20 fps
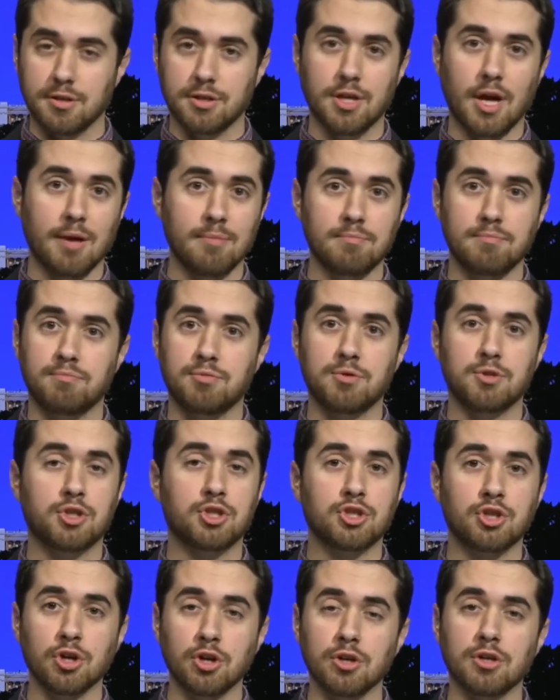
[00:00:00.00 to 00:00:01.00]
I'm
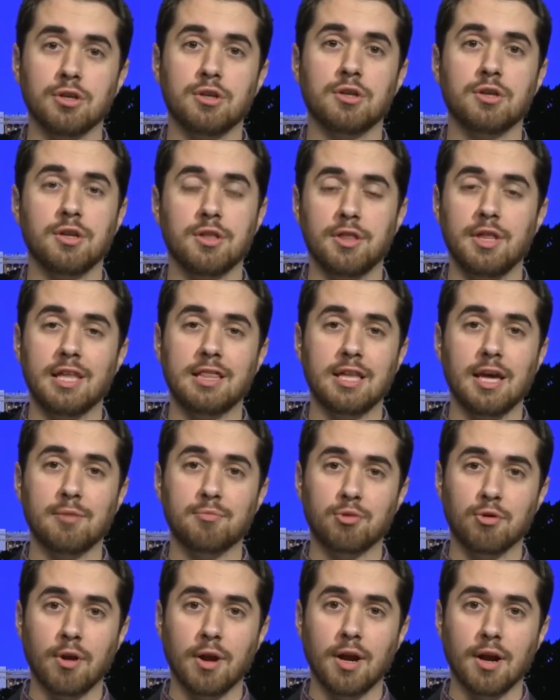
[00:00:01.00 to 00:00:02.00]
certain that that
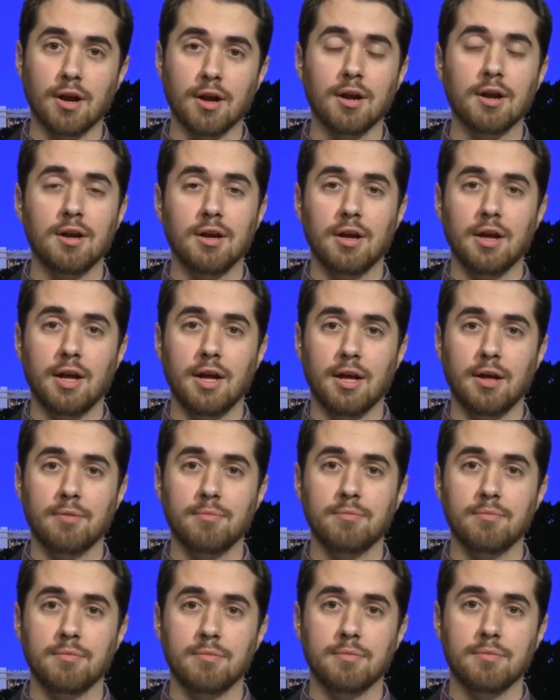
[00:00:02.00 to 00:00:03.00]
prayer um,